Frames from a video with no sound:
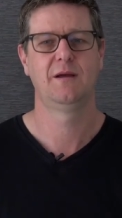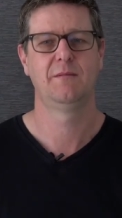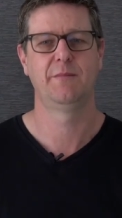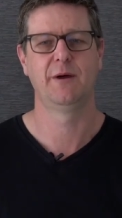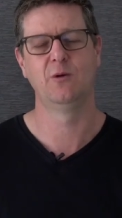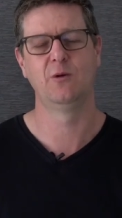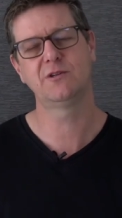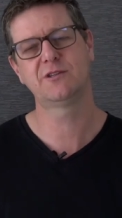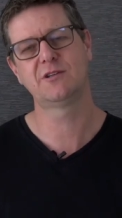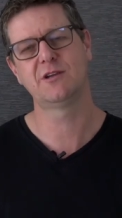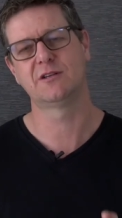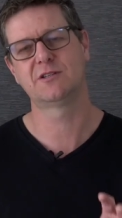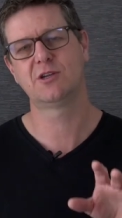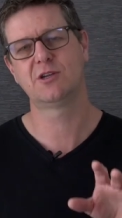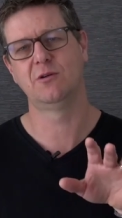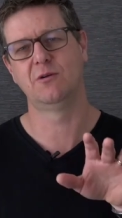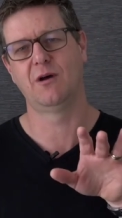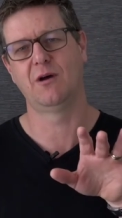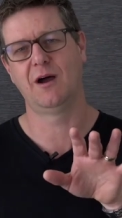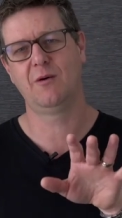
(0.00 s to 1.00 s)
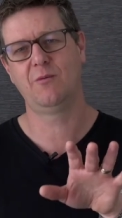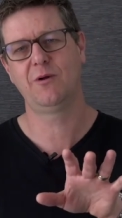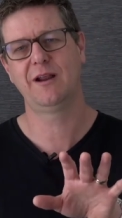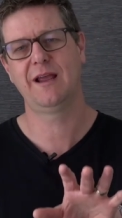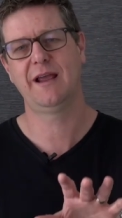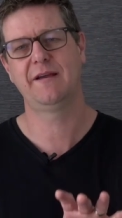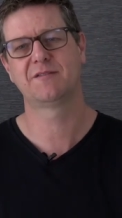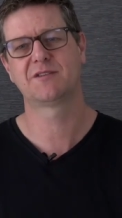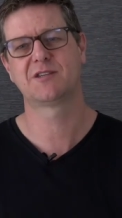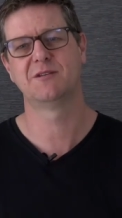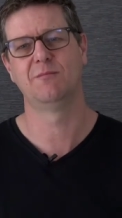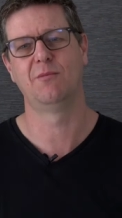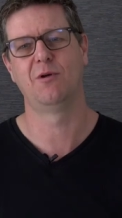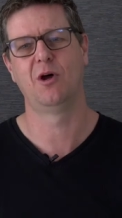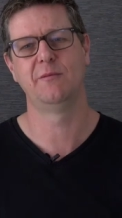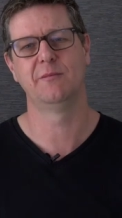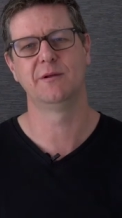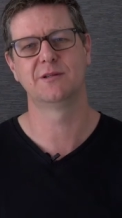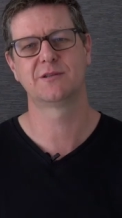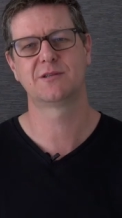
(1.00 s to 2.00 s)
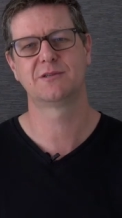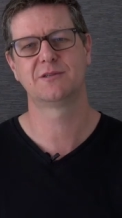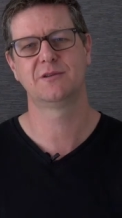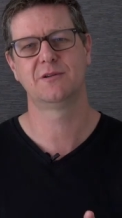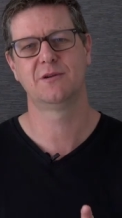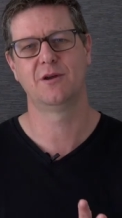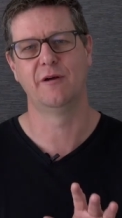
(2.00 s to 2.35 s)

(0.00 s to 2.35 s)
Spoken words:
But also, too, I want to have some moments